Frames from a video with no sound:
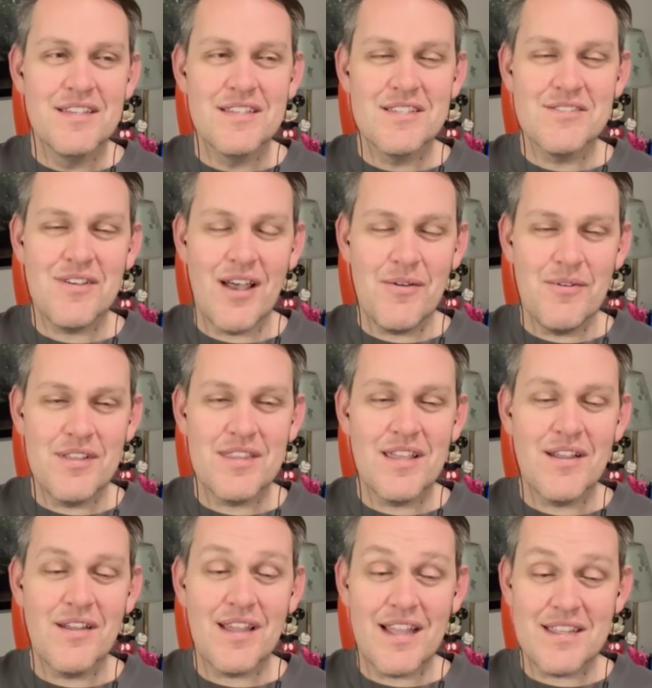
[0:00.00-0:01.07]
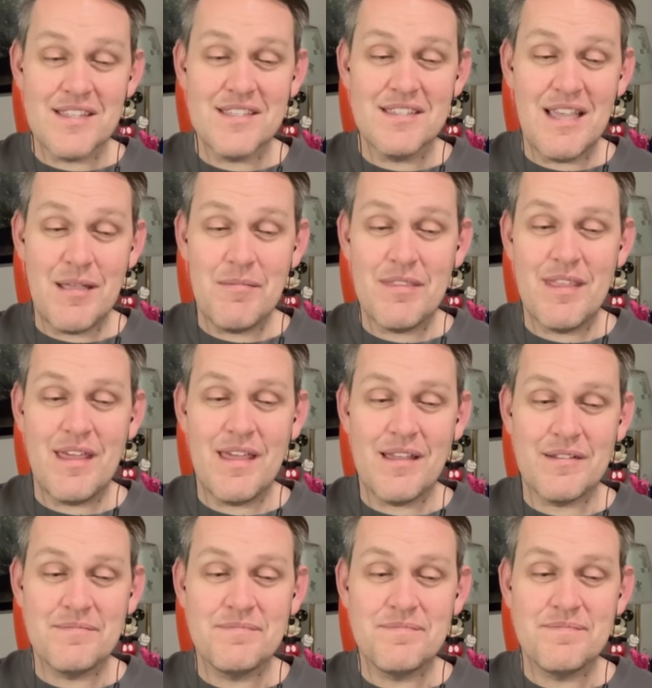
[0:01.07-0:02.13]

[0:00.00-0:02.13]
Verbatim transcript: So I went there, got the same thing,